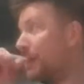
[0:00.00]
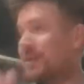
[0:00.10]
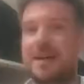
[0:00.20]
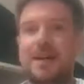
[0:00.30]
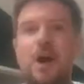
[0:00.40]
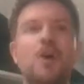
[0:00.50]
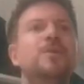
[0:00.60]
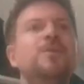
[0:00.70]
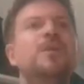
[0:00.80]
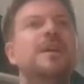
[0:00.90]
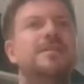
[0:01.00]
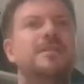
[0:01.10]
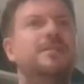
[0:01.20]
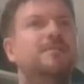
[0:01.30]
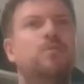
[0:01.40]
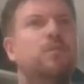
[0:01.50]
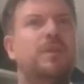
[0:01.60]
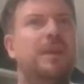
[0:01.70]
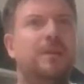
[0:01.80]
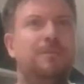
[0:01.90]
So yeah, I hope you guys are
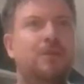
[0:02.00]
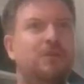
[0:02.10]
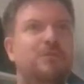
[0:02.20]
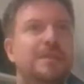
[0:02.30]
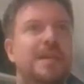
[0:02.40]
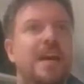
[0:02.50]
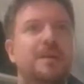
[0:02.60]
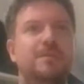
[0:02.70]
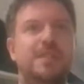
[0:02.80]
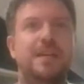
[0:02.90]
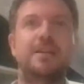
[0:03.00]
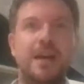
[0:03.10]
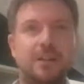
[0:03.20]
like monitoring me times because